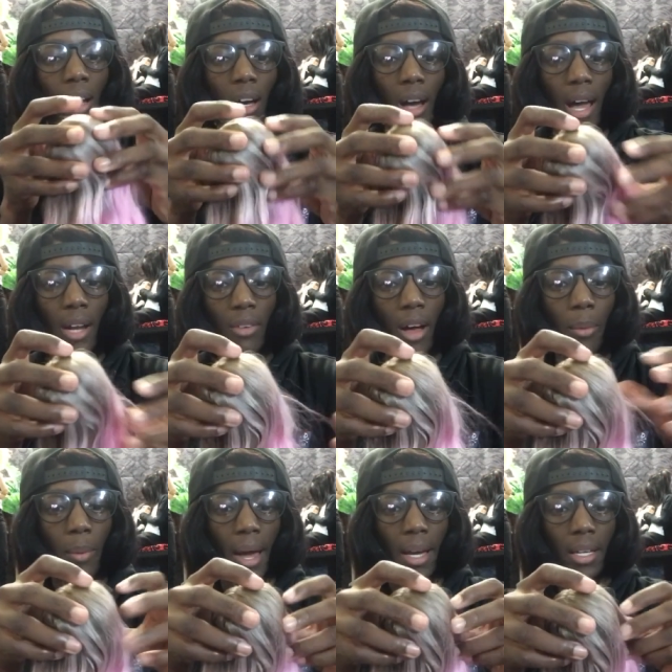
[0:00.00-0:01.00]
uh, out of
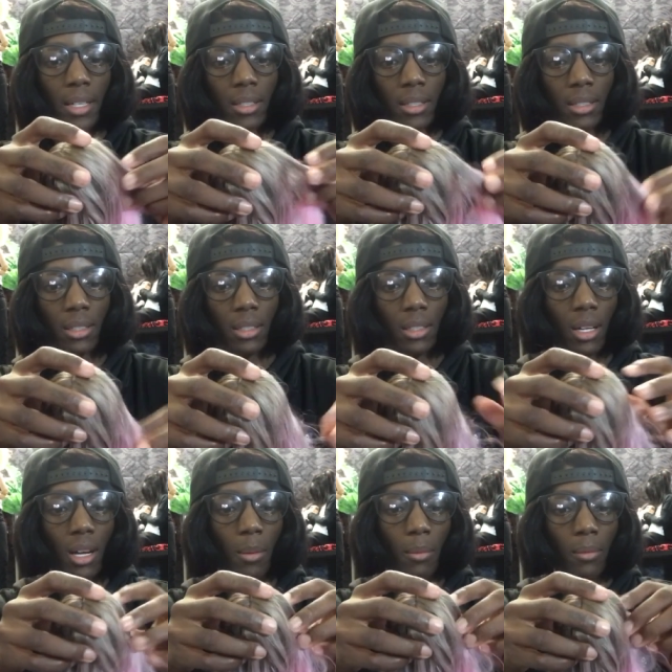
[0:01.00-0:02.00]
alpaca
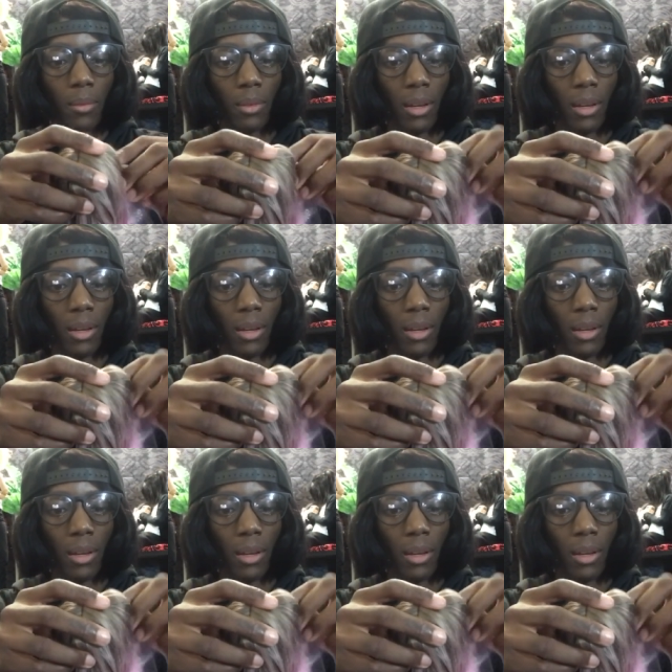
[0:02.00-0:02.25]
um,